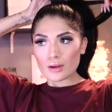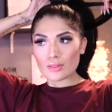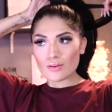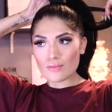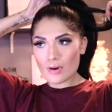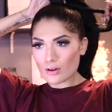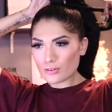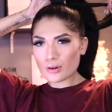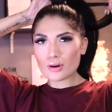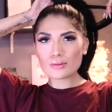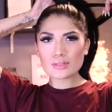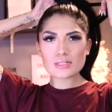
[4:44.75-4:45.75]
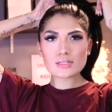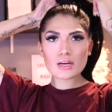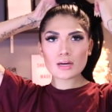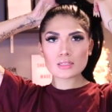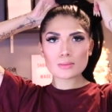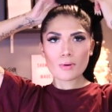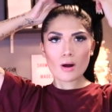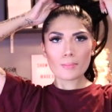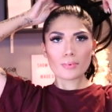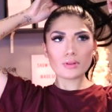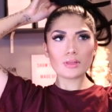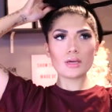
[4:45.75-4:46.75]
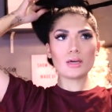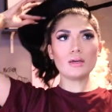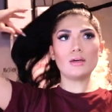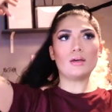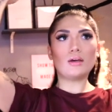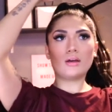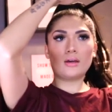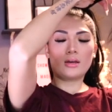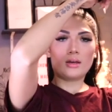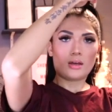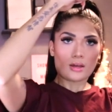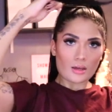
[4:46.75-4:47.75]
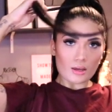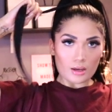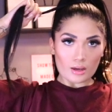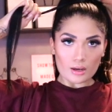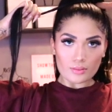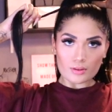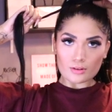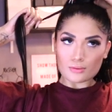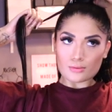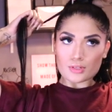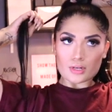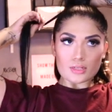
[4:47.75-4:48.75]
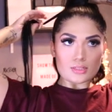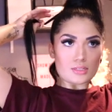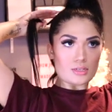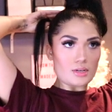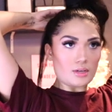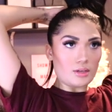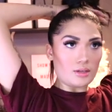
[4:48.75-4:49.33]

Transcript: the velcro sticks properly and then you just